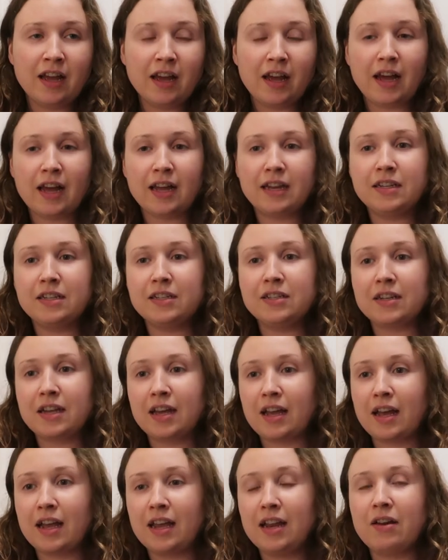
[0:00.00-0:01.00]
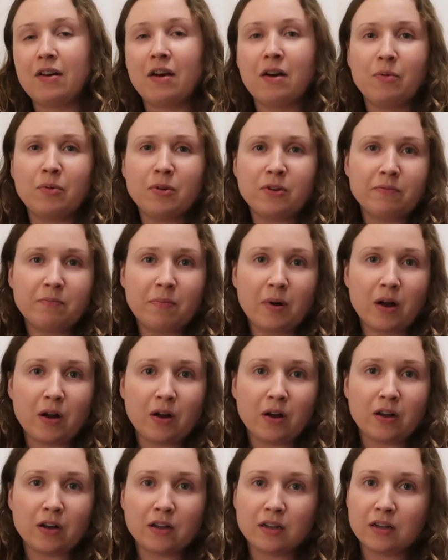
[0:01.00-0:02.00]
And you know, I would have
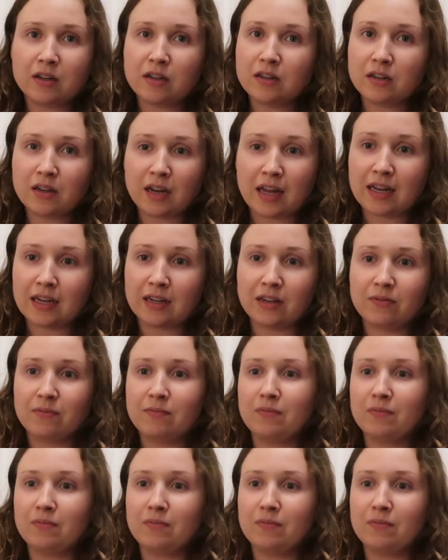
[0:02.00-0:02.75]
bought like